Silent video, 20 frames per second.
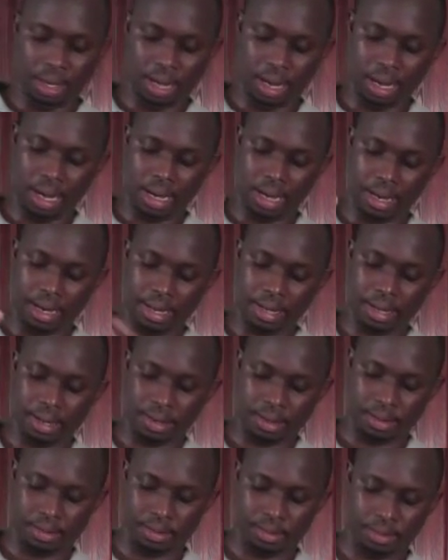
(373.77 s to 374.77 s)

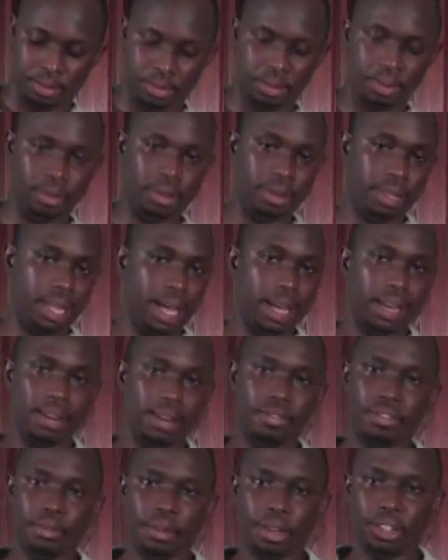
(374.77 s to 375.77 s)
That
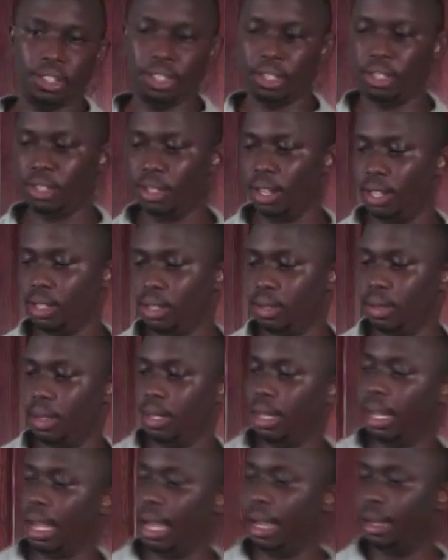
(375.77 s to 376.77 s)
information is also
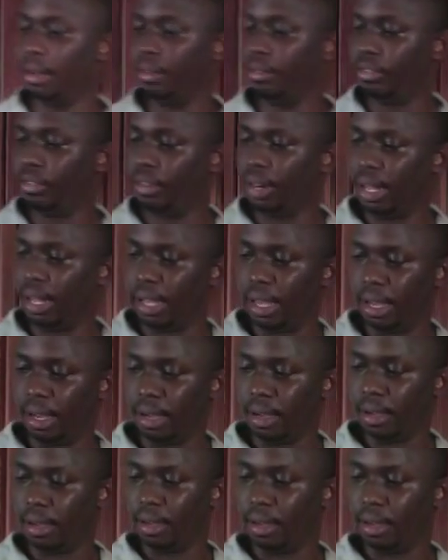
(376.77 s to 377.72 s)
on the Island Flair